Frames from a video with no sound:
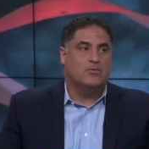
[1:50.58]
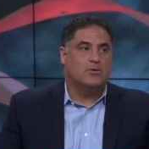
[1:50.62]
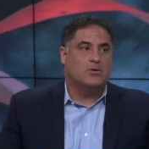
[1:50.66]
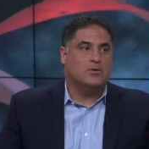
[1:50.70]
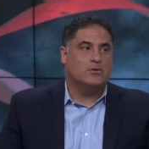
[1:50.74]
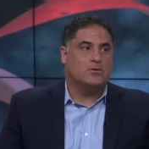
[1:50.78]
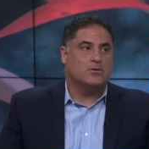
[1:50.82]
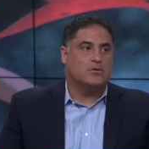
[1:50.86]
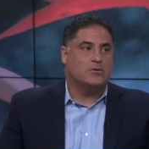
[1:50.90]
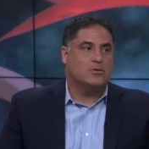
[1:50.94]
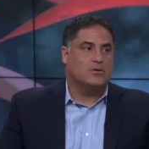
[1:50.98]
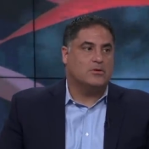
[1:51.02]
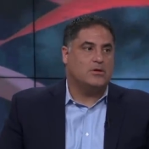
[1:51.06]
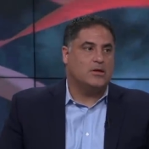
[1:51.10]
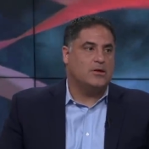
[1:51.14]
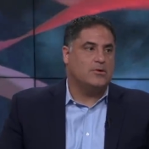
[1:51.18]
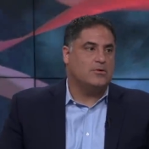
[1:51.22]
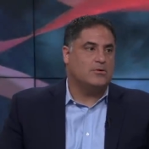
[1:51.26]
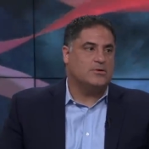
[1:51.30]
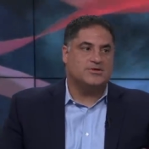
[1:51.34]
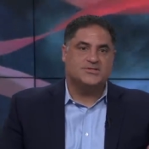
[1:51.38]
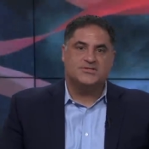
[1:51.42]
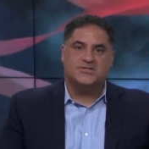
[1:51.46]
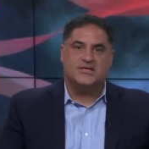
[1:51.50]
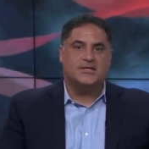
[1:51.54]
Well, they
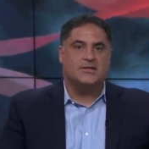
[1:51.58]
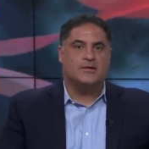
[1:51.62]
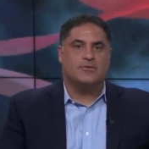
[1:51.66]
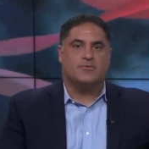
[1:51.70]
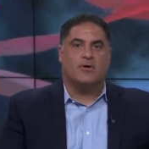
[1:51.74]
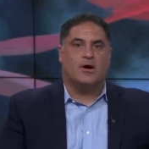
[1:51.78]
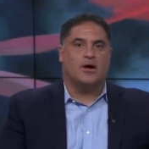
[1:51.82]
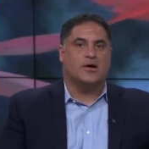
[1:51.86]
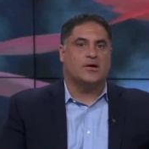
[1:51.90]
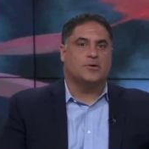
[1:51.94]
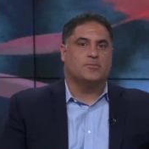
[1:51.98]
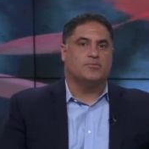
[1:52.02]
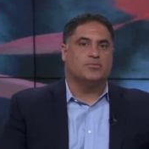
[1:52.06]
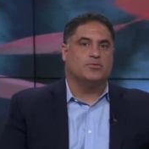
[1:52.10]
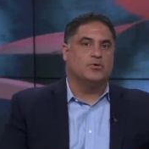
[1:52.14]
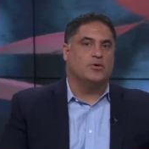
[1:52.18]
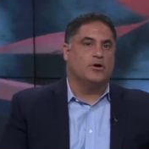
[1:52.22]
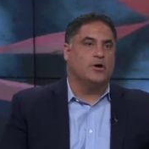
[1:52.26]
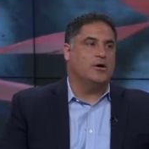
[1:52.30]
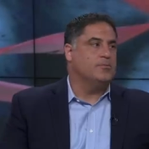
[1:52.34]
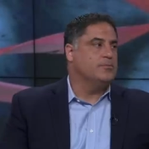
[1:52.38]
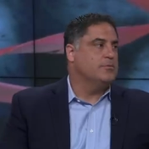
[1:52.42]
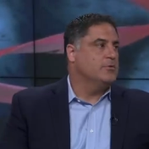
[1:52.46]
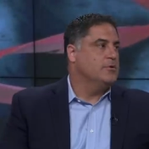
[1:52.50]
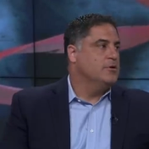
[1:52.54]
already said their rocket blew
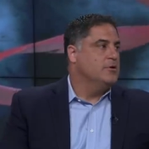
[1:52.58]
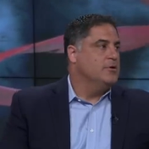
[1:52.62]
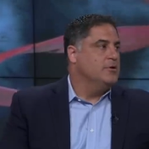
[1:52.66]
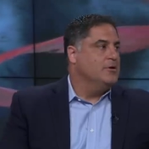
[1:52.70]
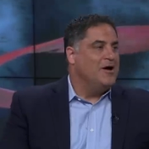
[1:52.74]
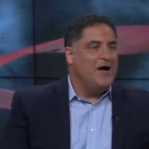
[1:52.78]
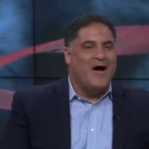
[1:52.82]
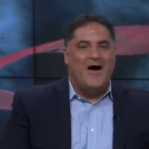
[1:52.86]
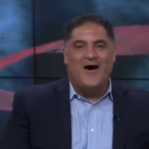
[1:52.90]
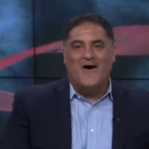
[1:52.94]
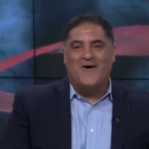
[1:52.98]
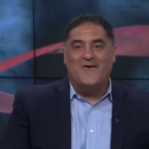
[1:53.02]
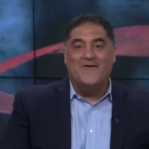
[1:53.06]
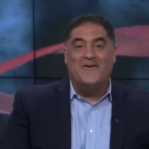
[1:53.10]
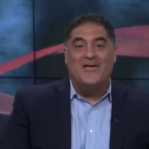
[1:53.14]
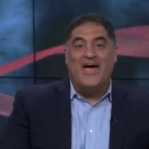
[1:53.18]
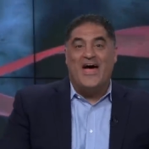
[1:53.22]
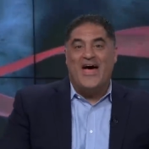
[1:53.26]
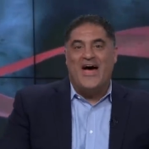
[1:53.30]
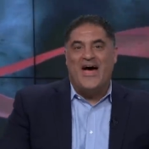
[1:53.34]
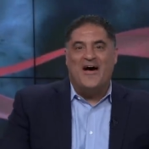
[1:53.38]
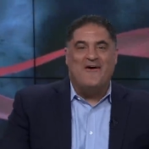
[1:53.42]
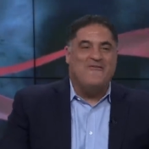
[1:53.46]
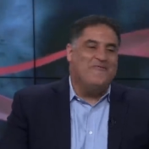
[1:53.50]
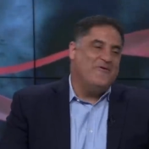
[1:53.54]
up. Oh
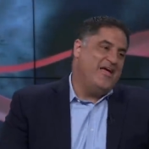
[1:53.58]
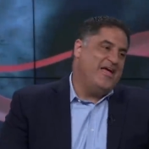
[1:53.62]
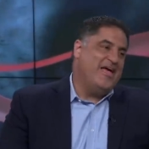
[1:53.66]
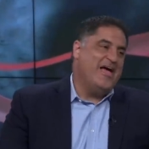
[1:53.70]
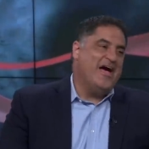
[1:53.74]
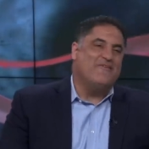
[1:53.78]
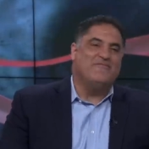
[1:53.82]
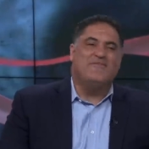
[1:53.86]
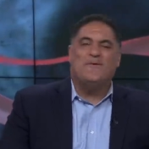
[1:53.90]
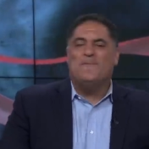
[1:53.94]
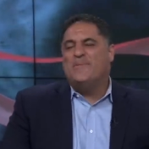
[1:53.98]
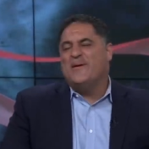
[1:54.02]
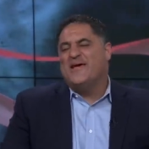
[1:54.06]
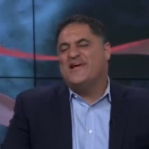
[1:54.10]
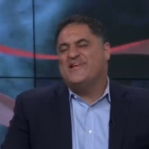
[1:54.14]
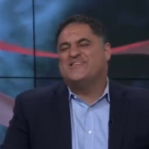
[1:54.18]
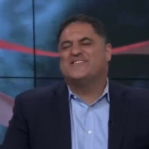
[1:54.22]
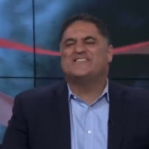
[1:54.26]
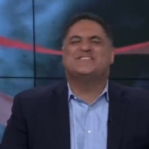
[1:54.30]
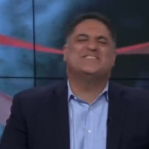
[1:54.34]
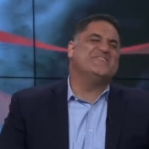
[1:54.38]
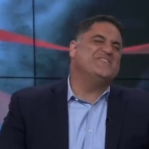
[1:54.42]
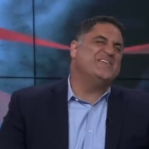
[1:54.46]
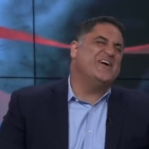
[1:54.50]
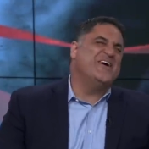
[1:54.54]
yeah, we have the
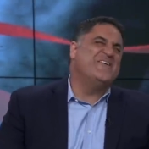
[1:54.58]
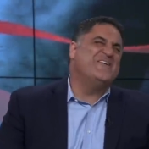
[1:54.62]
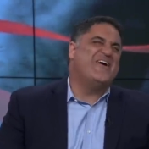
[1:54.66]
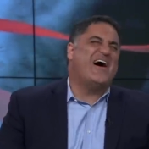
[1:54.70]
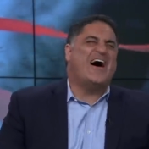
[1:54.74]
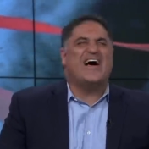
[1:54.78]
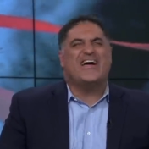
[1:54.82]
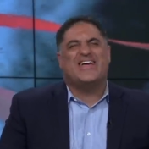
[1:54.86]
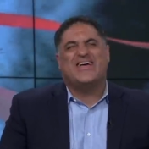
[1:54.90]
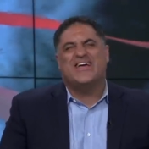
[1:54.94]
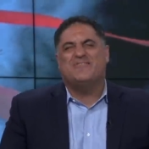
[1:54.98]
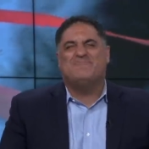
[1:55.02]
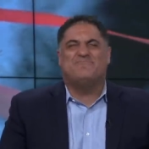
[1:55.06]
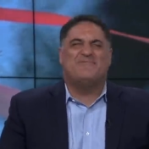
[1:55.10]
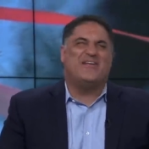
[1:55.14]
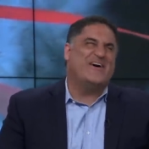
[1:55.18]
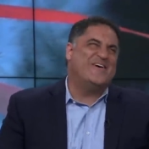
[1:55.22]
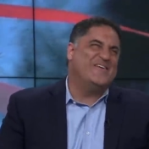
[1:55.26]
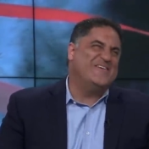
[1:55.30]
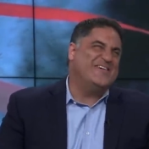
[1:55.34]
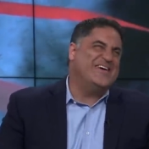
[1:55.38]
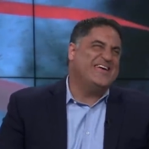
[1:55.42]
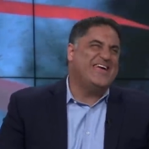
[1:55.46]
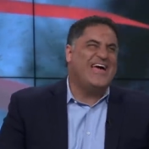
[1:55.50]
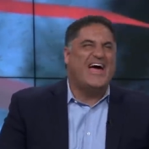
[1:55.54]
pictures of your rocket
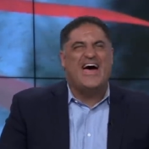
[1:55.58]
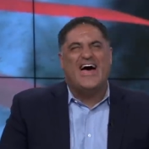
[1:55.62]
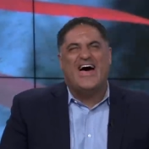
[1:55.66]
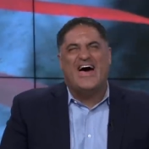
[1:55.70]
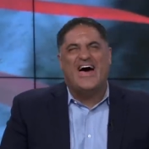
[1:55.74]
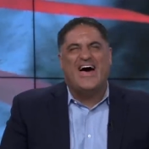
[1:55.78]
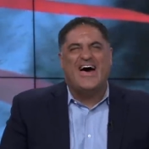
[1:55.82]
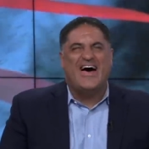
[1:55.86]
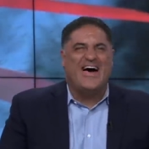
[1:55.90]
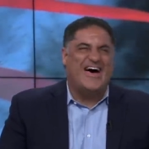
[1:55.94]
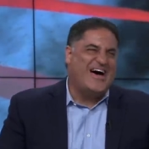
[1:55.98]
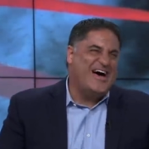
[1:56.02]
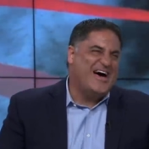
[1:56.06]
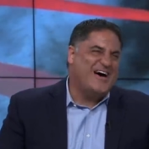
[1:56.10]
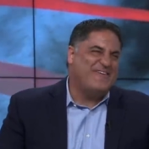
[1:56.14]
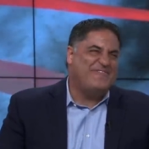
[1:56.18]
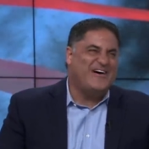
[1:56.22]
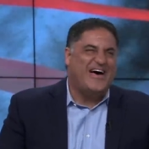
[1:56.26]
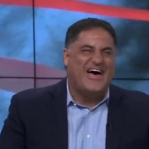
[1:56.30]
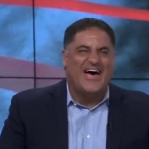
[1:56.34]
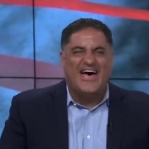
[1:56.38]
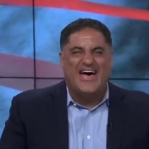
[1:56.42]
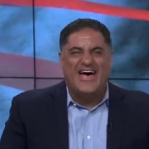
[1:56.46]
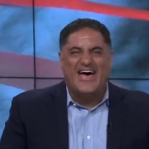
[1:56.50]
blowing up.